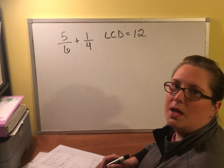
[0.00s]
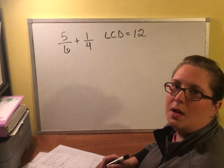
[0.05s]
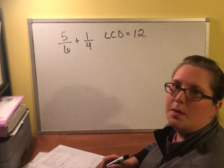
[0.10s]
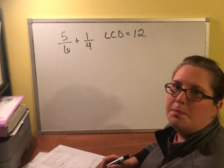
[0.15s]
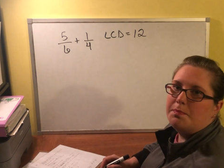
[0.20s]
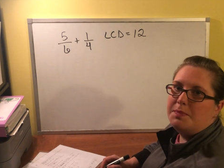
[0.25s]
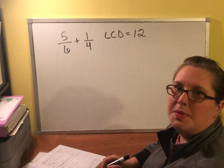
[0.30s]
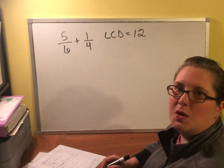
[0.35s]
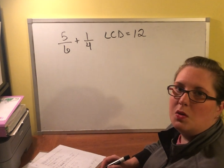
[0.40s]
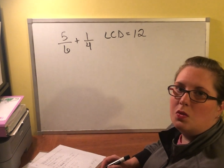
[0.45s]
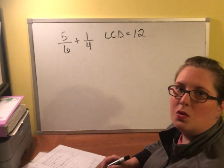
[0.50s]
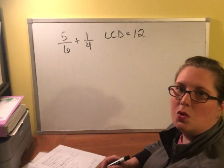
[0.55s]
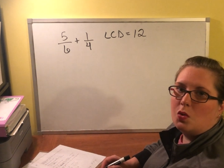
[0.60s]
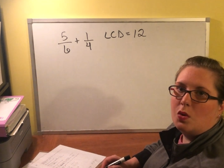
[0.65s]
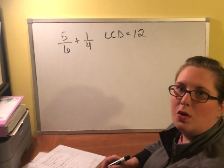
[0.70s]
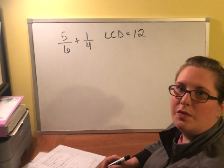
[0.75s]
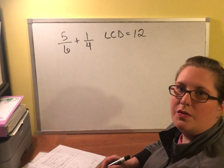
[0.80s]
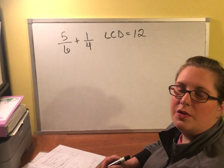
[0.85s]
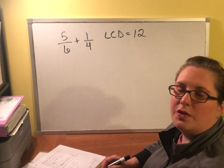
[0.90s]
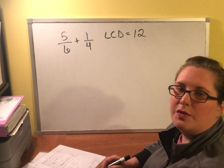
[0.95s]
got to build
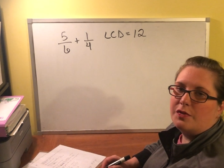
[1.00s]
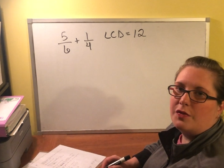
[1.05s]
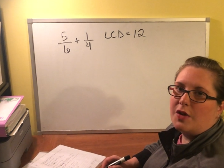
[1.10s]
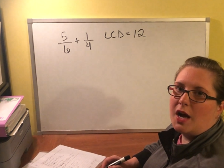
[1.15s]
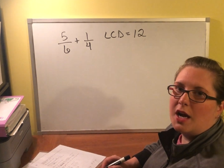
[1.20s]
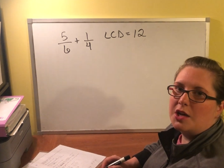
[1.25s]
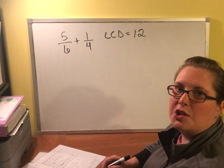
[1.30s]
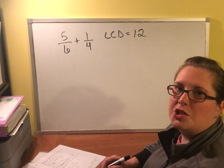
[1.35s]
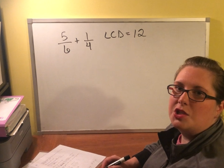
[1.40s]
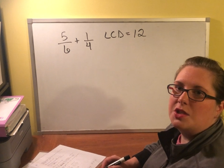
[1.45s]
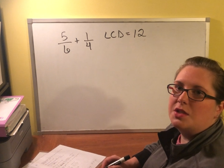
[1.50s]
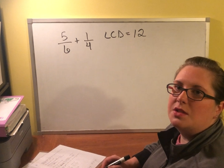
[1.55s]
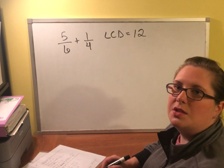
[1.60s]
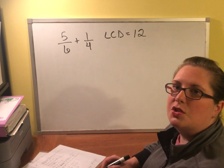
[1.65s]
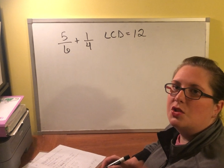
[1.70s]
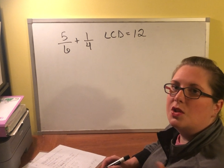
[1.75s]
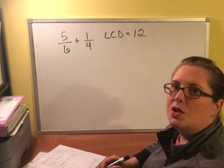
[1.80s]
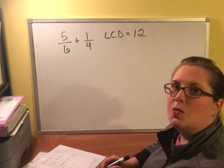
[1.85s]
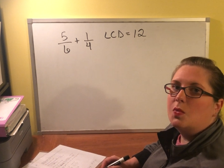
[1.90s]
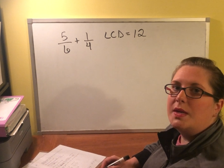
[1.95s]
equivalent fractions
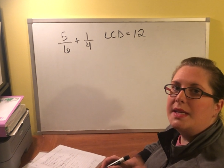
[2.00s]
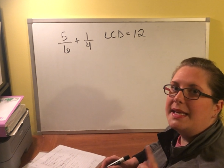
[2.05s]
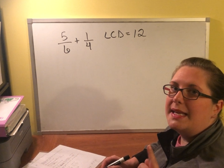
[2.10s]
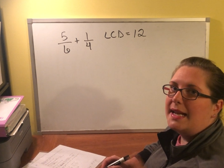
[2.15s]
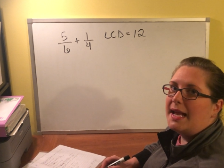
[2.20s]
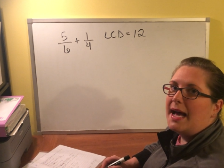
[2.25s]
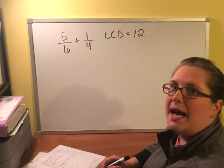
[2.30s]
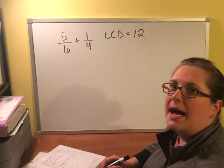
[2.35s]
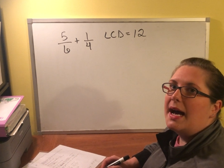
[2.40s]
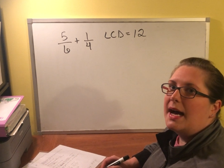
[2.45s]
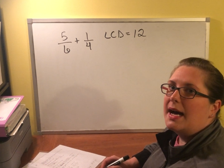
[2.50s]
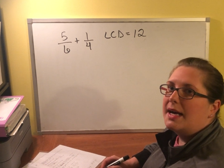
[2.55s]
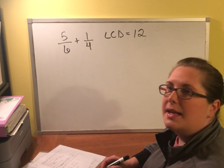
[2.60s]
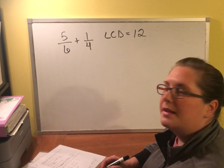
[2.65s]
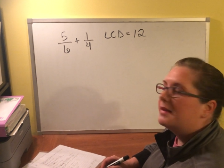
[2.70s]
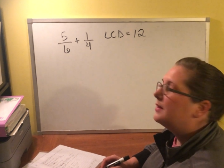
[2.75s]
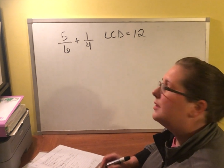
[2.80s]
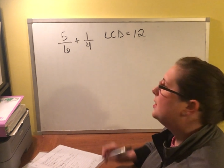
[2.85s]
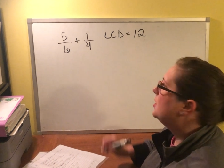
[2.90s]
so that we can add.